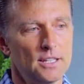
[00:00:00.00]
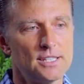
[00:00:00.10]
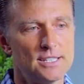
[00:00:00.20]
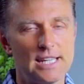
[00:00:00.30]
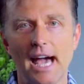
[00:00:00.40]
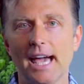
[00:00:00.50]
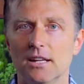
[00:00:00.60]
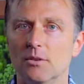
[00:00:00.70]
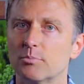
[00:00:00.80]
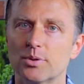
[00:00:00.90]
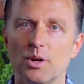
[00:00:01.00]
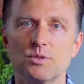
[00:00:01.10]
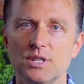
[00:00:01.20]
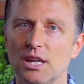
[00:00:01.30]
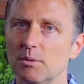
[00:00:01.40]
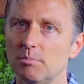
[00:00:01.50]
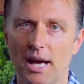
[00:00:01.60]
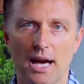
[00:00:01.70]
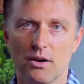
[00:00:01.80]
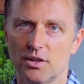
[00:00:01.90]
this diet of protein
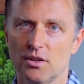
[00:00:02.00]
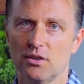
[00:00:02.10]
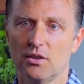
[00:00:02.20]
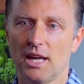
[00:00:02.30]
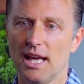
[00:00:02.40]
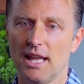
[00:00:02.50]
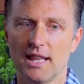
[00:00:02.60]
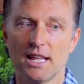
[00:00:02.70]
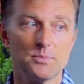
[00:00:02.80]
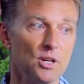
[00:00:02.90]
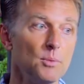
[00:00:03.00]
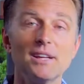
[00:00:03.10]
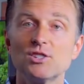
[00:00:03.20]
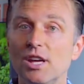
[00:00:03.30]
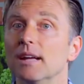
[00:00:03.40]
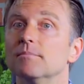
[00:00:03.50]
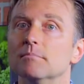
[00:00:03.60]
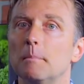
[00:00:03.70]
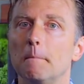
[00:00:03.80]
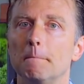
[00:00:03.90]
powder, and that's pretty much it.
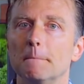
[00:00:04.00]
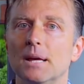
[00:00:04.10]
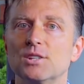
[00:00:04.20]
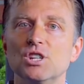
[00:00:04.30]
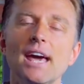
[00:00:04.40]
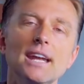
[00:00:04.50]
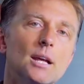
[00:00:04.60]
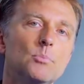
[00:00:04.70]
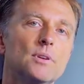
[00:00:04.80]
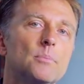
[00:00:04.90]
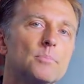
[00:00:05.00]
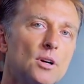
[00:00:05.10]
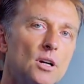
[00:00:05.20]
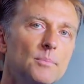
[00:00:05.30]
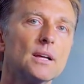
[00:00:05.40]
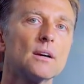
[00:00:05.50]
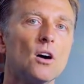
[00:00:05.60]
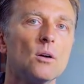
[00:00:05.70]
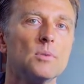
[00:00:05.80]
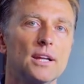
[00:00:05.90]
She ended up with a permanent
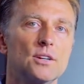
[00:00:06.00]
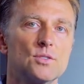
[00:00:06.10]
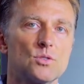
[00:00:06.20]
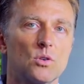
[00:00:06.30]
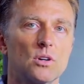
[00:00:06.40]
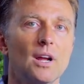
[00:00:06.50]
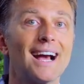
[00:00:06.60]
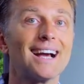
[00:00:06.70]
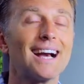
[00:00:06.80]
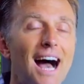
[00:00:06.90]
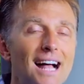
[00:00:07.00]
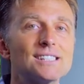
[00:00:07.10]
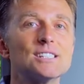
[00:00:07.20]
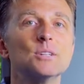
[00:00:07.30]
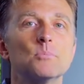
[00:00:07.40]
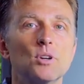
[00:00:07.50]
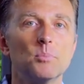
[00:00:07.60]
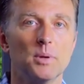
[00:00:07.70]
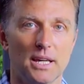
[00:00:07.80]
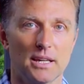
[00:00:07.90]
gallbladder disorder, constant
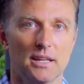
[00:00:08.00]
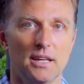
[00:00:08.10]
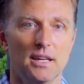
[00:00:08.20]
burping